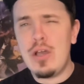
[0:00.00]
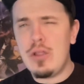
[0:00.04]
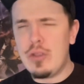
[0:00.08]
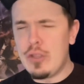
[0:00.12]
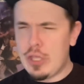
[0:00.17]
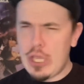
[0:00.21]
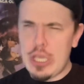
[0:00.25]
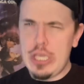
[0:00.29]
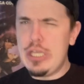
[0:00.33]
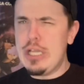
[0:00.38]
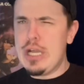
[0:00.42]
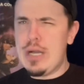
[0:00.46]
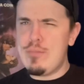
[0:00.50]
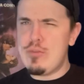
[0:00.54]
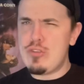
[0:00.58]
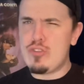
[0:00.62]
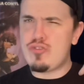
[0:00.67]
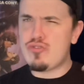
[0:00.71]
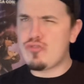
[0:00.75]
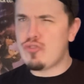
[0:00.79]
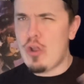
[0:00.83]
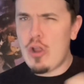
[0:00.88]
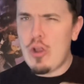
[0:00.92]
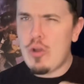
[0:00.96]
Like, hey, I'm a
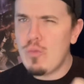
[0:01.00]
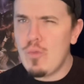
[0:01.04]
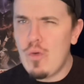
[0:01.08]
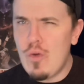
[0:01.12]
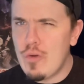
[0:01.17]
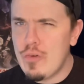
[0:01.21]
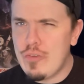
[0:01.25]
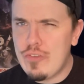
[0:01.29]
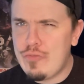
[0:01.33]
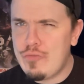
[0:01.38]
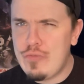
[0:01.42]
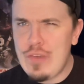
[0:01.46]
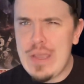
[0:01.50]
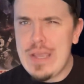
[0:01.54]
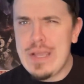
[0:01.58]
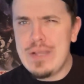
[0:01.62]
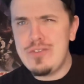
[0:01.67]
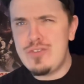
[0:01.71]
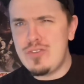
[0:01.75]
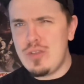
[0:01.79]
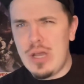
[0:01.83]
Star Wars fan,